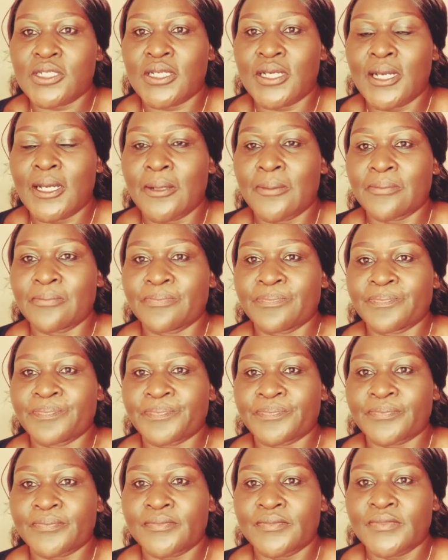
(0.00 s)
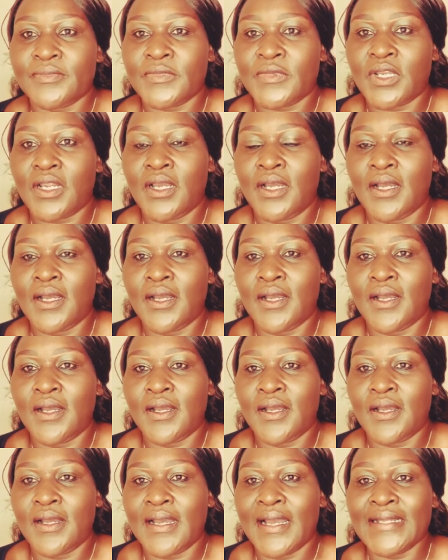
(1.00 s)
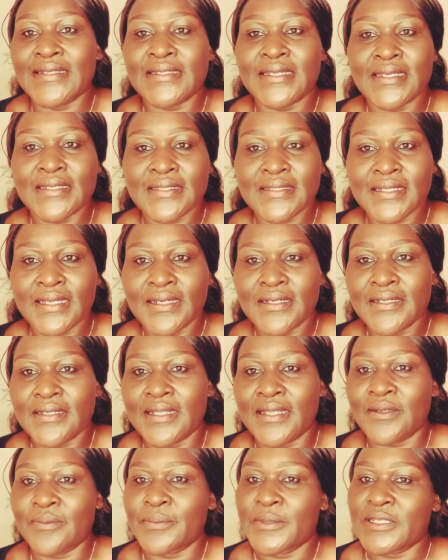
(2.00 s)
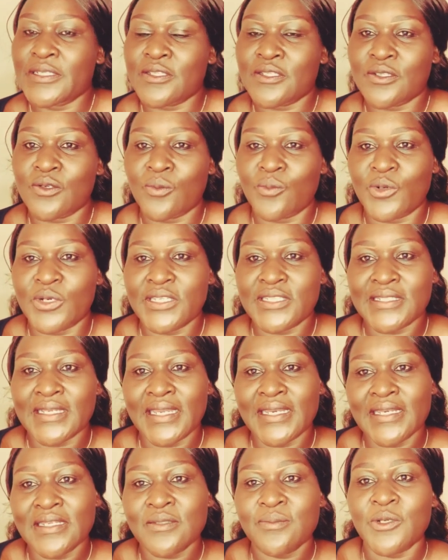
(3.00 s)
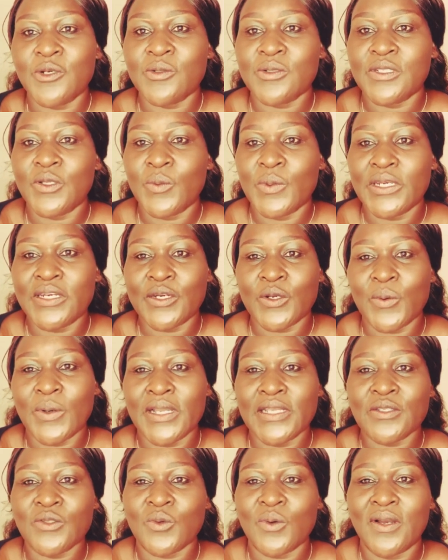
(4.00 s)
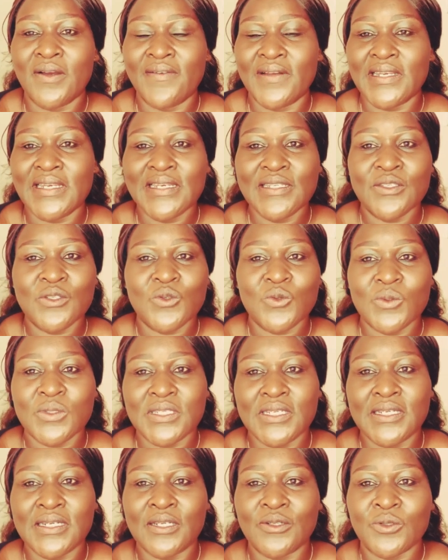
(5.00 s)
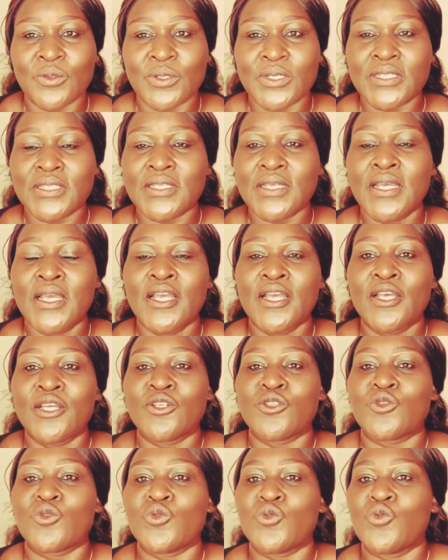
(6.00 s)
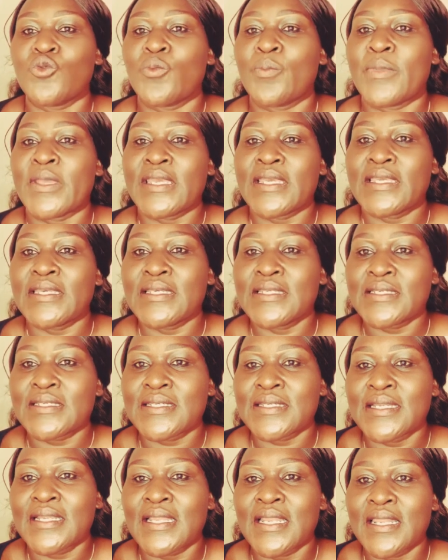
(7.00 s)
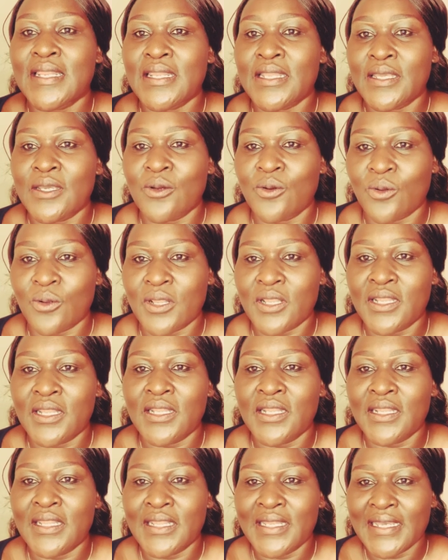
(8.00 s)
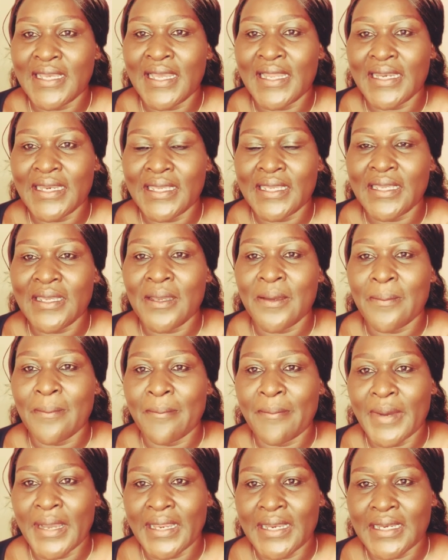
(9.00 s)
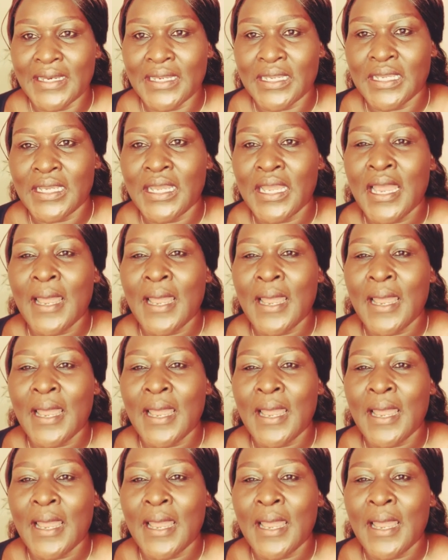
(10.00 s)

Um, uh, attested. That means nobody signed it because the will requires to have at least two signatories to make it legal, legally binding.